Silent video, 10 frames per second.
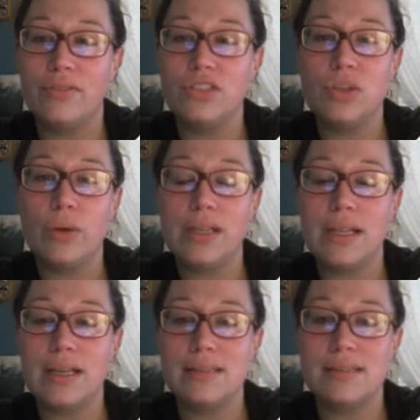doing
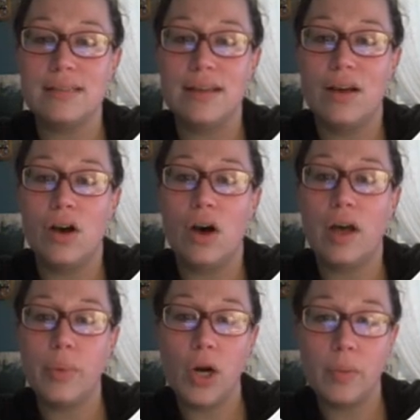this
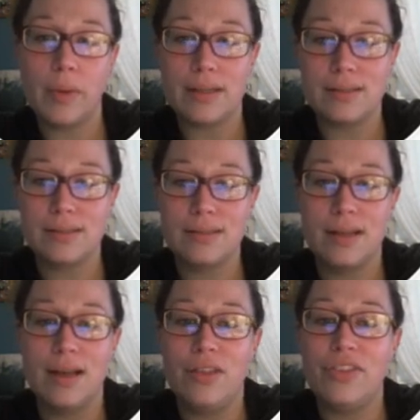on purpose,
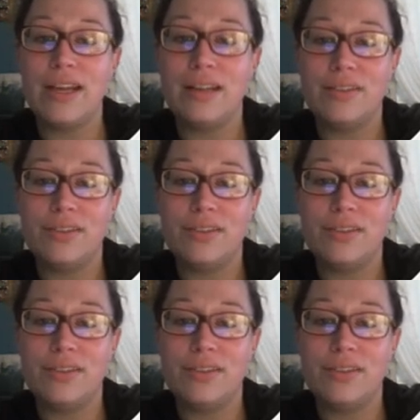they